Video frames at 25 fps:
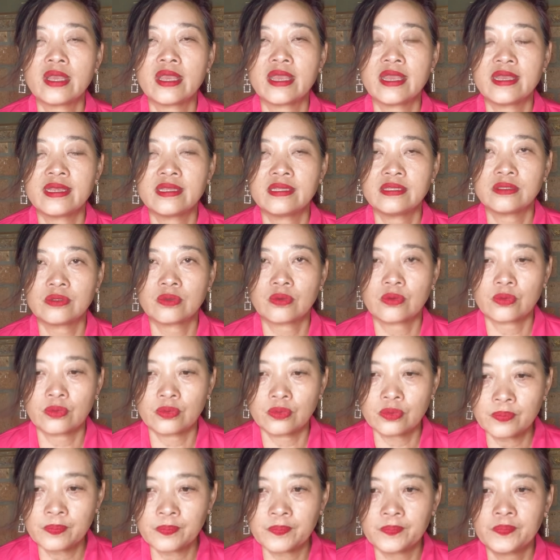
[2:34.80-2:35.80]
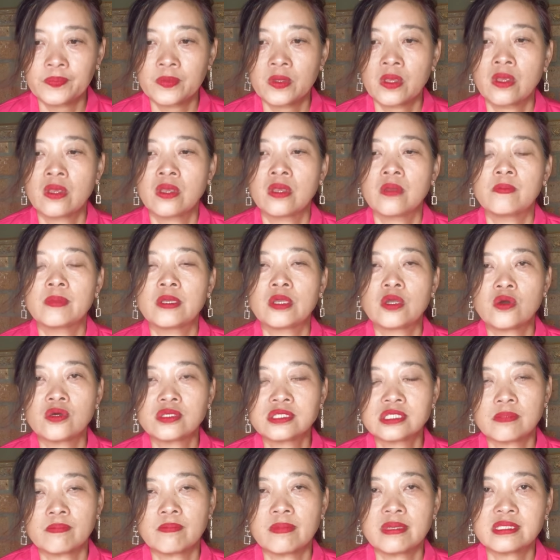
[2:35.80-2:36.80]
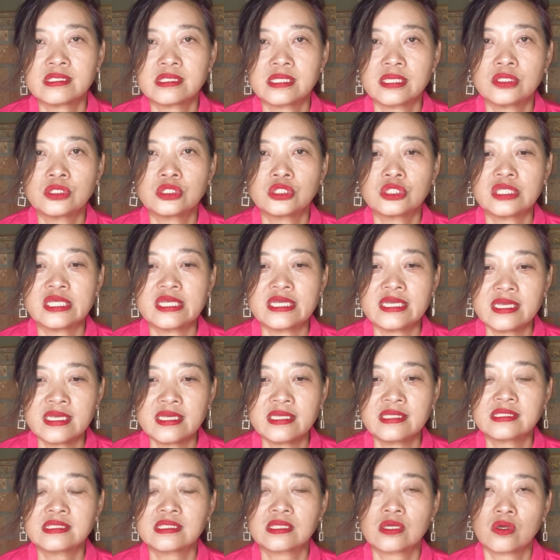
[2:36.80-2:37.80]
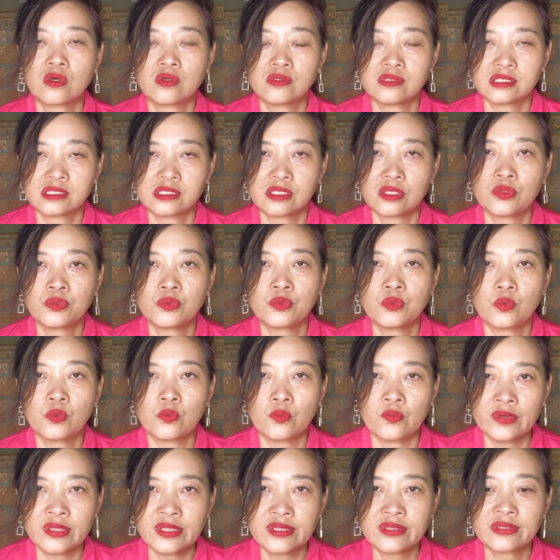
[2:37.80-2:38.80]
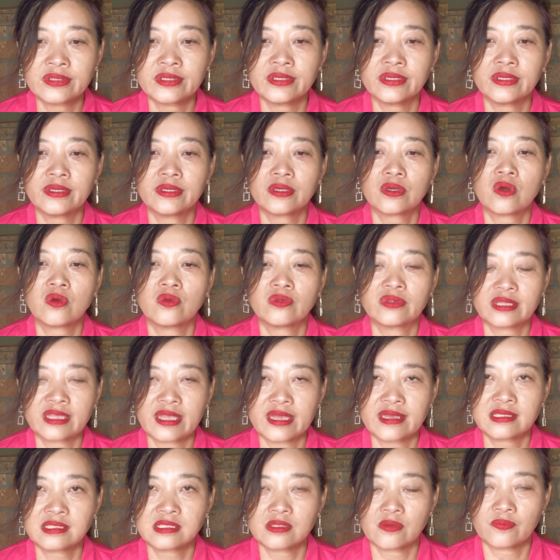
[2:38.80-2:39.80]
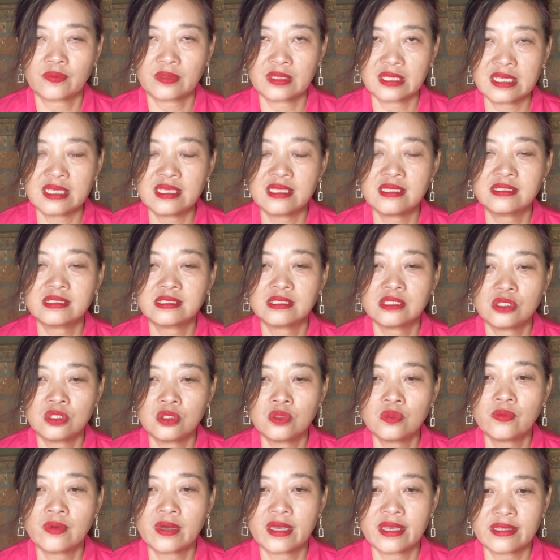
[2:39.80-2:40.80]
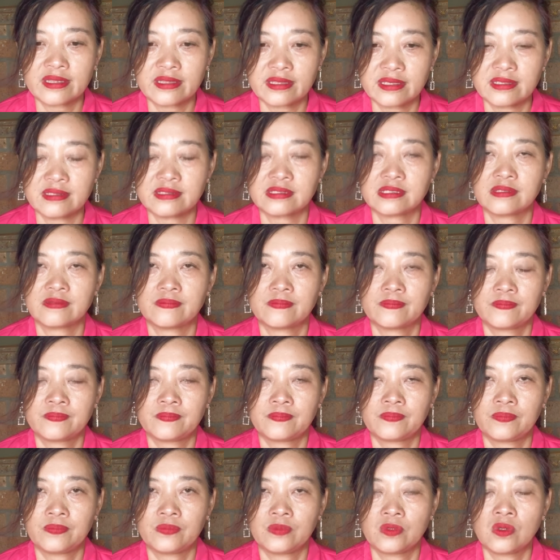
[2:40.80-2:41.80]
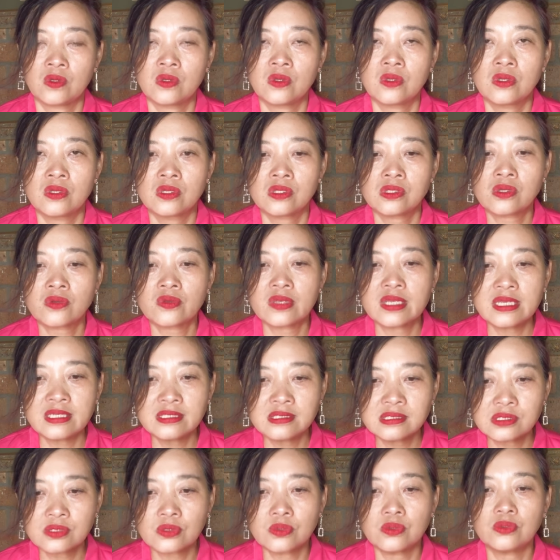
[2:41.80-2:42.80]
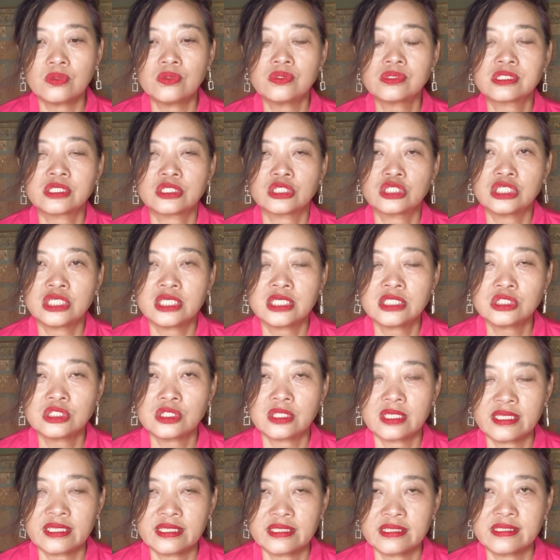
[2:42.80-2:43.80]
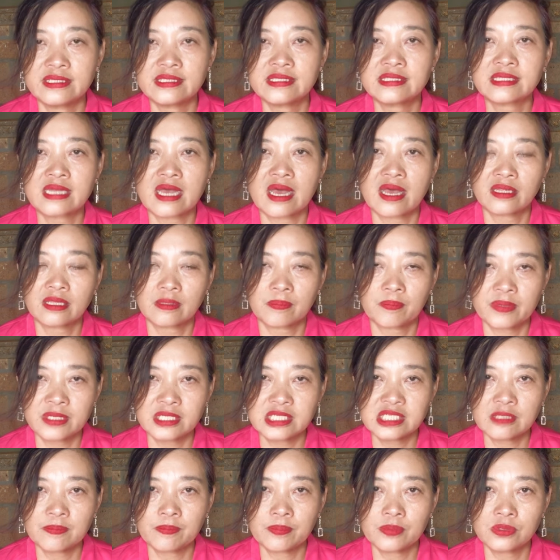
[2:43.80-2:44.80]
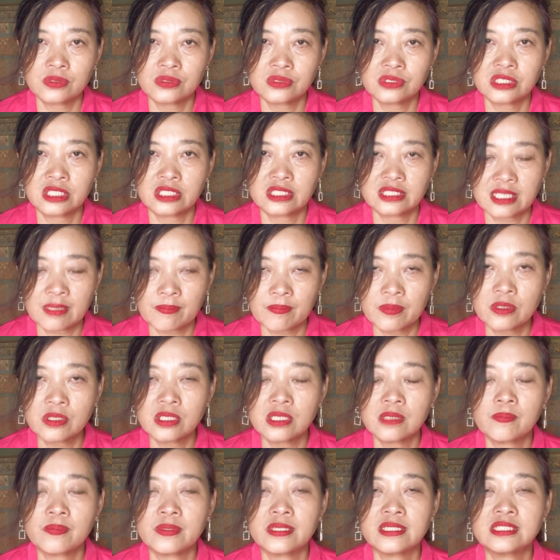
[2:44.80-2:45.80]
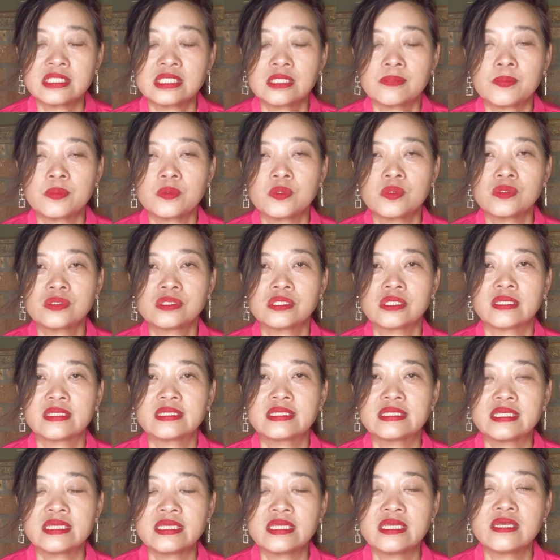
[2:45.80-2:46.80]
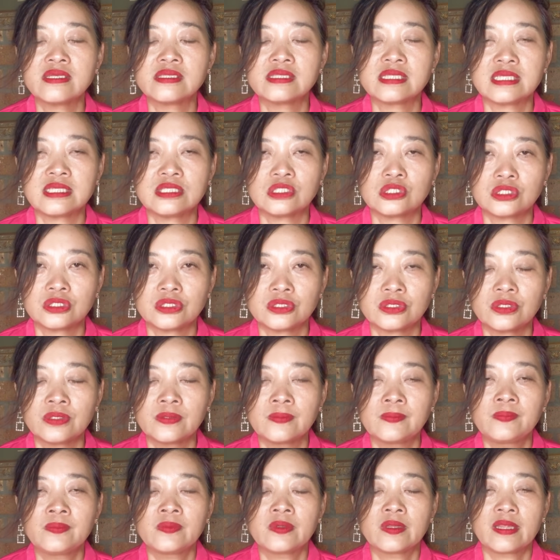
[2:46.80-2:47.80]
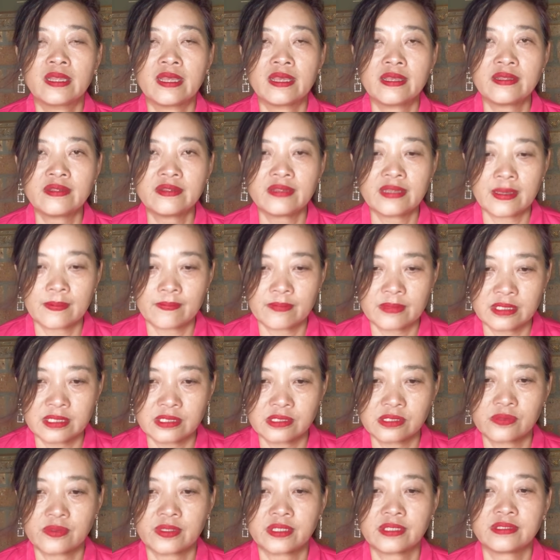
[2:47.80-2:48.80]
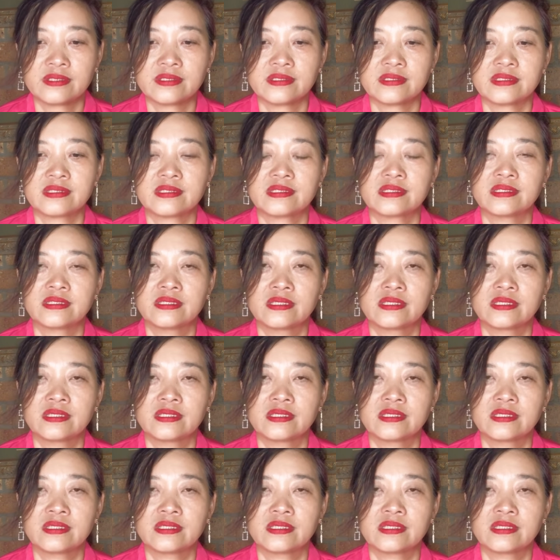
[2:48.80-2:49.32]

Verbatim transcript: and the group because the message is concerned with the context of these new ideas. So in schools, the change leaders are the principals, the deputy principals, the senior teacher, and the administrators.